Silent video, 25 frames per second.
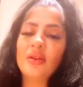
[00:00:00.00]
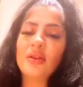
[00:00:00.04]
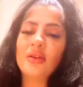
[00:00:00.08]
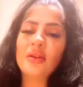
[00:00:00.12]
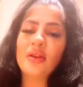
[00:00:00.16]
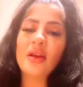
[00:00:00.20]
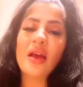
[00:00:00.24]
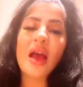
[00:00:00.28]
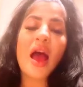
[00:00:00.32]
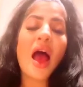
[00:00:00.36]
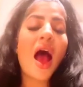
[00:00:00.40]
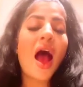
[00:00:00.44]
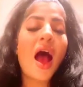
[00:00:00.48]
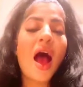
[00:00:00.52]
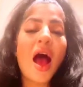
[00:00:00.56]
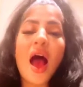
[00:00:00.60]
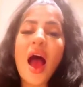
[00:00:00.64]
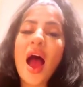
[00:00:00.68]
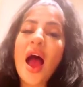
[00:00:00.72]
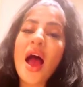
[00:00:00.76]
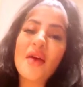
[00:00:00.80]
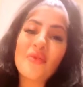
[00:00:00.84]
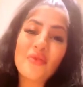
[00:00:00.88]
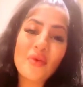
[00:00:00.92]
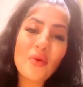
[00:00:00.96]
to a Muslim
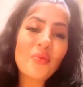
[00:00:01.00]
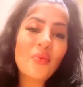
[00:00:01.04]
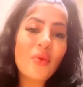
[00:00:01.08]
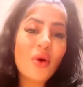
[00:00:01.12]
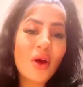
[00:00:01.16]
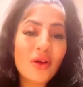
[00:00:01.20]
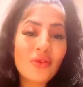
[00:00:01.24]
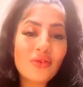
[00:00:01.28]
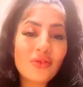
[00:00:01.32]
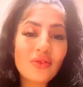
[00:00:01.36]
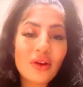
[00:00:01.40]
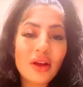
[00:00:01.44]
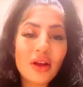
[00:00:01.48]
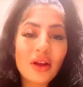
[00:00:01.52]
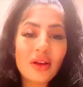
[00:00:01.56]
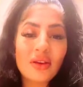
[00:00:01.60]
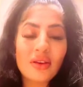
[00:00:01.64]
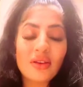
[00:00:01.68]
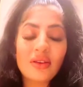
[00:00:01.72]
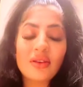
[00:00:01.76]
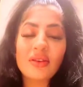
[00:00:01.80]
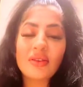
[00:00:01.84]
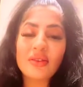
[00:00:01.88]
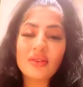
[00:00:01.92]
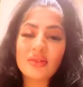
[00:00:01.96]

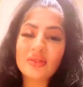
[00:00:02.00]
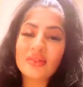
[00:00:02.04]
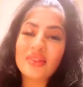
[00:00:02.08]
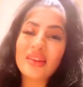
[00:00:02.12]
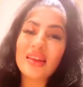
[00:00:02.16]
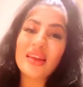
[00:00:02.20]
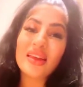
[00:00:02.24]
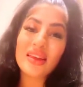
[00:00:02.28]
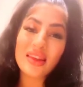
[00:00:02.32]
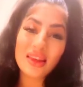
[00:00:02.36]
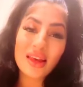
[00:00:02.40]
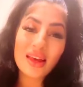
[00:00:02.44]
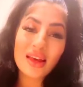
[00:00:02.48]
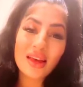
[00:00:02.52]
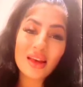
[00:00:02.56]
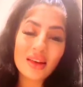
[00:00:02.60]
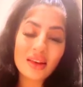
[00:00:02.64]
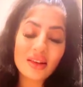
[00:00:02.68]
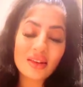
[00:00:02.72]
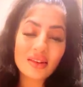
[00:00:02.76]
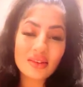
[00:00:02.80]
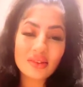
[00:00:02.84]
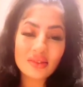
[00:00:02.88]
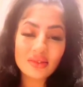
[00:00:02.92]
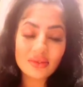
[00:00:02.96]
Pakistani-American family,
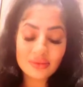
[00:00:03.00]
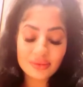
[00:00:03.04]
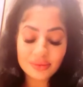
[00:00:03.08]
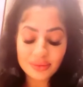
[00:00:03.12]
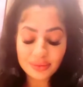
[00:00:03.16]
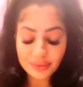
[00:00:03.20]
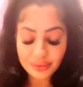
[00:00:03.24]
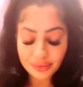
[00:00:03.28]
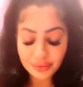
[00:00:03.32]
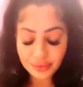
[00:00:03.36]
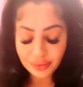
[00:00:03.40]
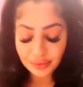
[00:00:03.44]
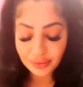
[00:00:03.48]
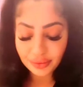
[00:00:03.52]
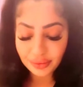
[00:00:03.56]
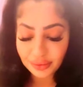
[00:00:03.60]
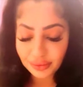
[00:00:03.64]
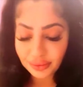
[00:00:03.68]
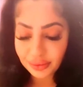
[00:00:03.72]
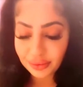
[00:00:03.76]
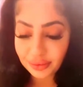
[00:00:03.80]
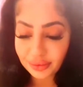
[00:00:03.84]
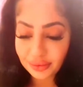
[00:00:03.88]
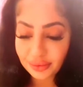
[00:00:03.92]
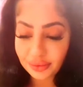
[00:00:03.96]
and she grew up
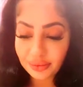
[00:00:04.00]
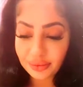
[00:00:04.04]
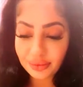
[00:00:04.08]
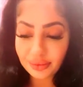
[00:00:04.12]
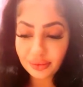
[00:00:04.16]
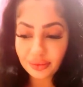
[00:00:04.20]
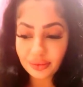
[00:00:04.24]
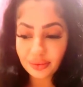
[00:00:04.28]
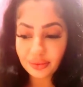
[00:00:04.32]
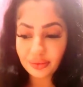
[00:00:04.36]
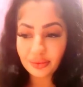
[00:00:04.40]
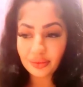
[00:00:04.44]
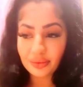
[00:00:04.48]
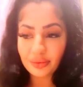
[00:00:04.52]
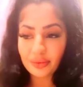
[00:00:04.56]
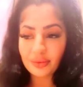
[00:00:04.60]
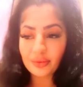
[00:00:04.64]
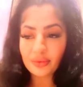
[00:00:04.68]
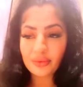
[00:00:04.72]
in New Jersey.